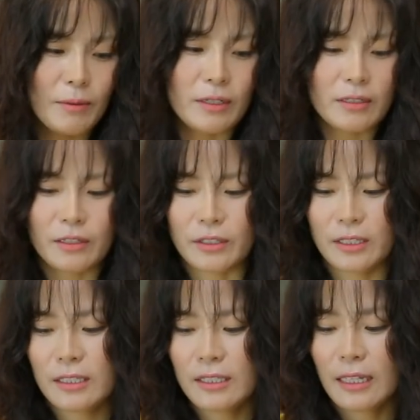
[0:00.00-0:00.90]
but there's
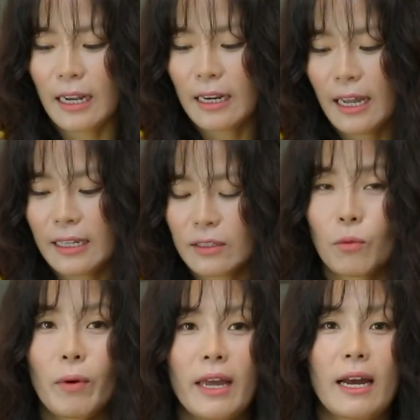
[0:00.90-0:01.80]
things that I like the
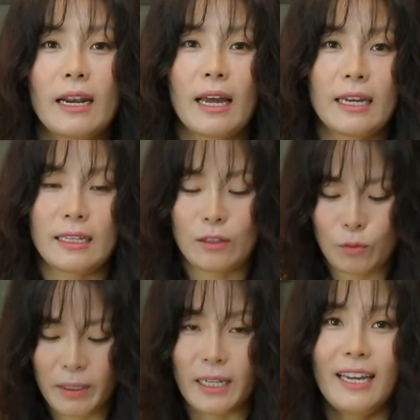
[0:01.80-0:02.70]
way I like it to
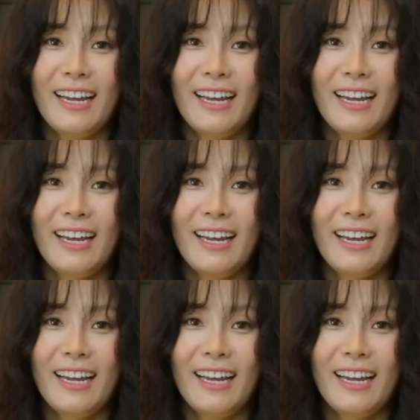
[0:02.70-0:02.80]
be.